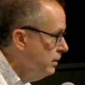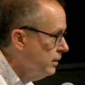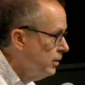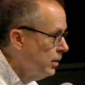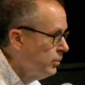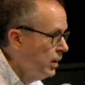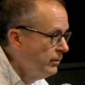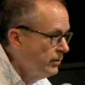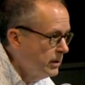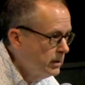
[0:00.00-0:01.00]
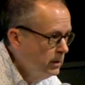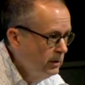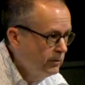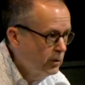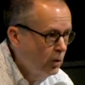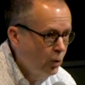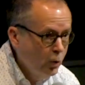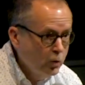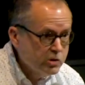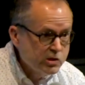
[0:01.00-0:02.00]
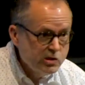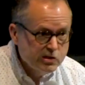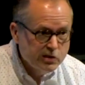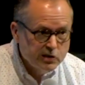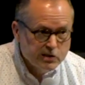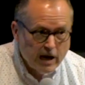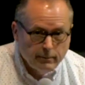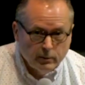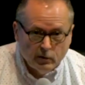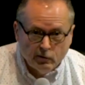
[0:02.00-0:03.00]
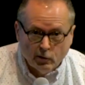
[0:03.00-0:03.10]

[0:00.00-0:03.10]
They're a prophet. Of course these things happen.